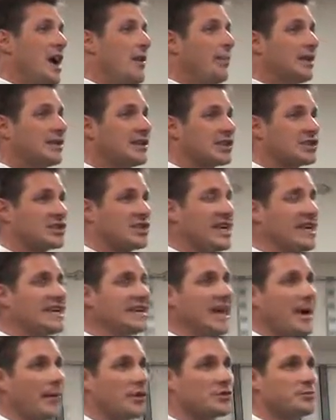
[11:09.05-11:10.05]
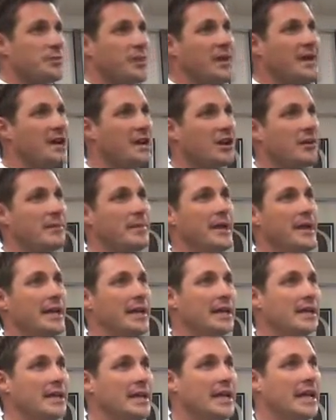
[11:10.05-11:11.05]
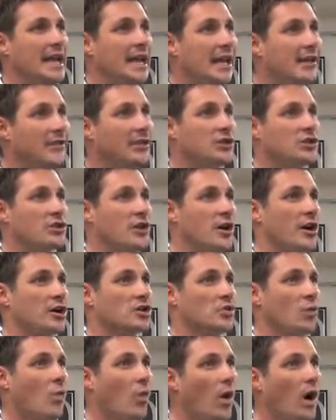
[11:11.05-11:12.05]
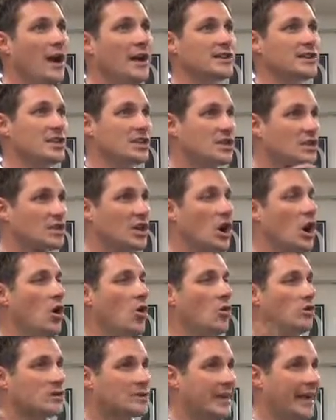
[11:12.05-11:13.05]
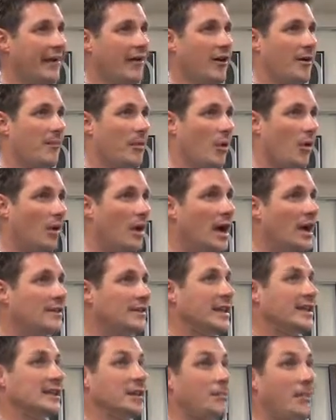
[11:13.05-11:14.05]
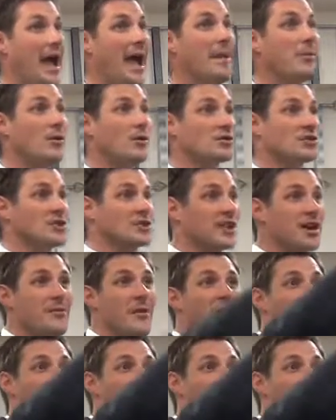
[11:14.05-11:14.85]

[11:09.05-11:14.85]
But the sin that was being committed in the church was so terrible that the Bible says, come